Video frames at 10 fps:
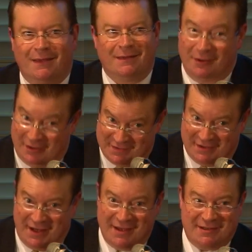So
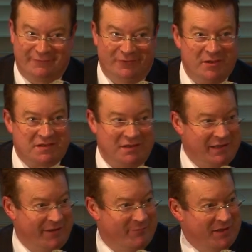how's that for a mixture?
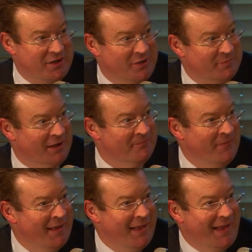Didn't have much hope, did I?
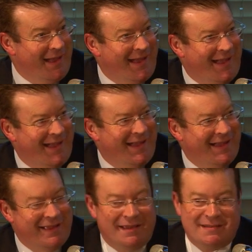
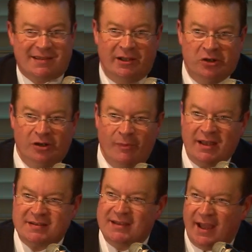So here am
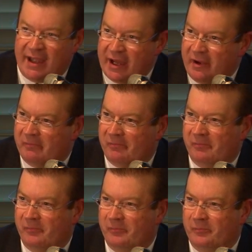I today,
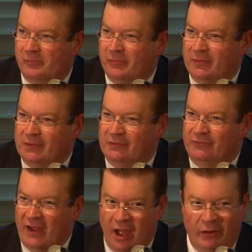
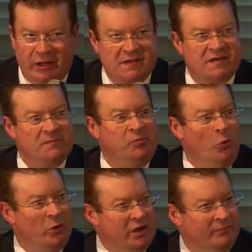vowing and
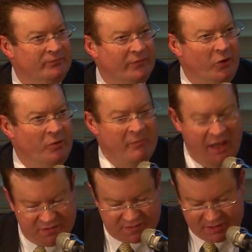supporting Her
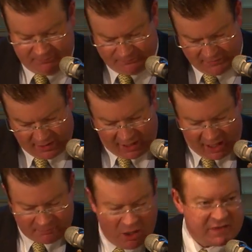Majesty,
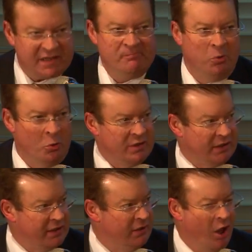and most
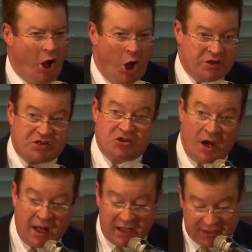importantly,
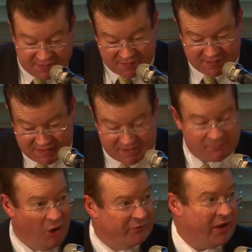Australia's
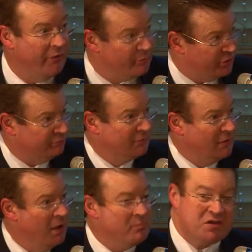system of government.
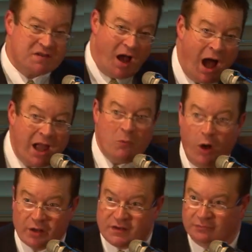Because I
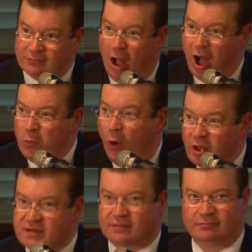want
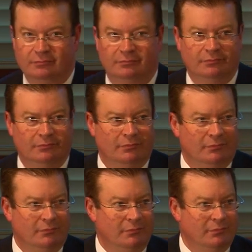
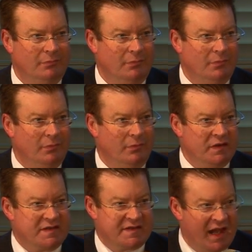
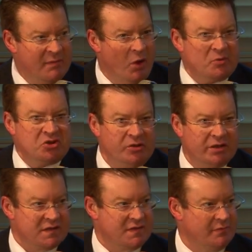the same
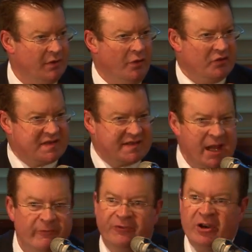opportunities, the
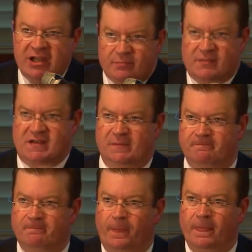same freedoms
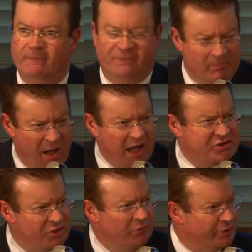for my
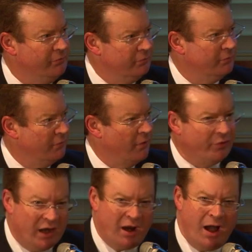children
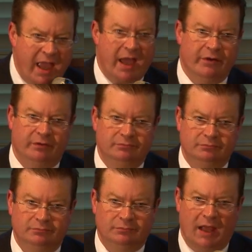that I had
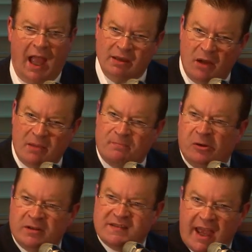and that my
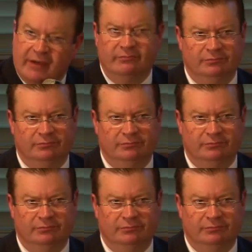parents had.